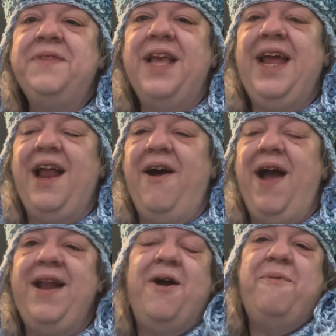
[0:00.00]

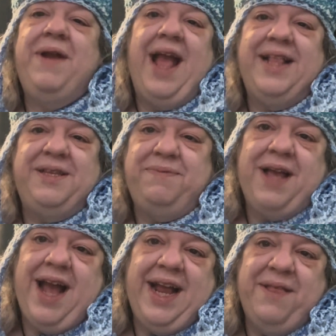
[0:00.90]
And nobody ends up
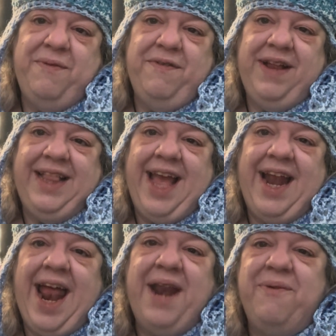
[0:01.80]
dying in the movie at the end
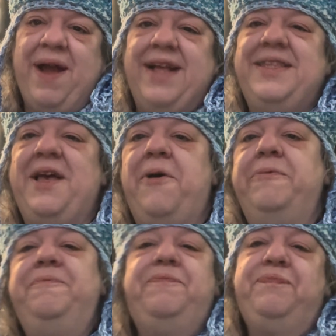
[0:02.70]
anyway, so
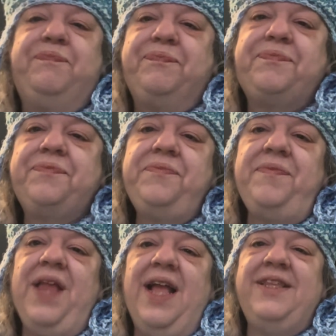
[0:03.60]

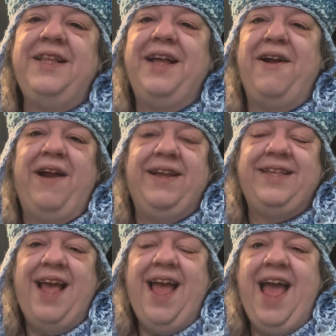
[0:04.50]
it's hilarious.
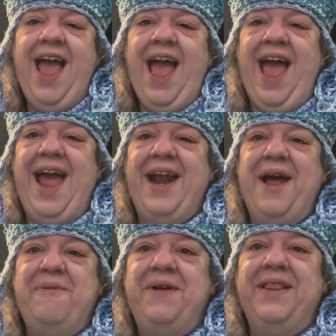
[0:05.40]
And
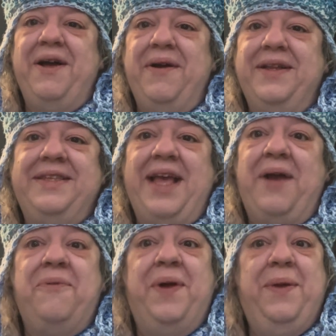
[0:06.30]
but Logan's like,
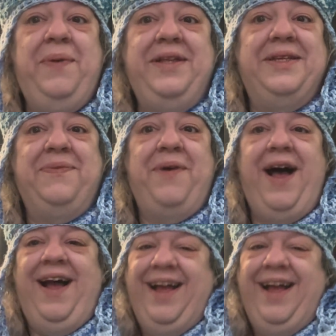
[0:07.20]
what did we just watch?